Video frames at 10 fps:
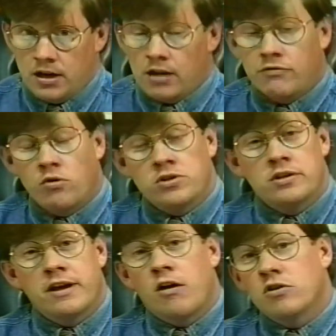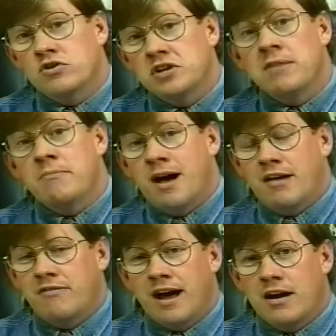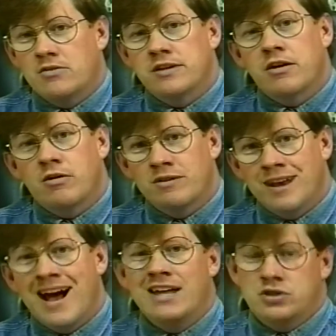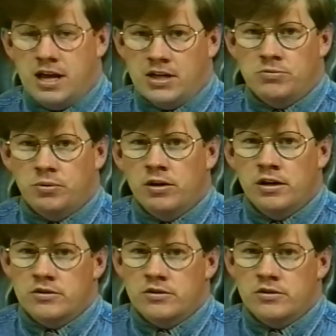Unfortunately, there are some modifiers that are not changeable,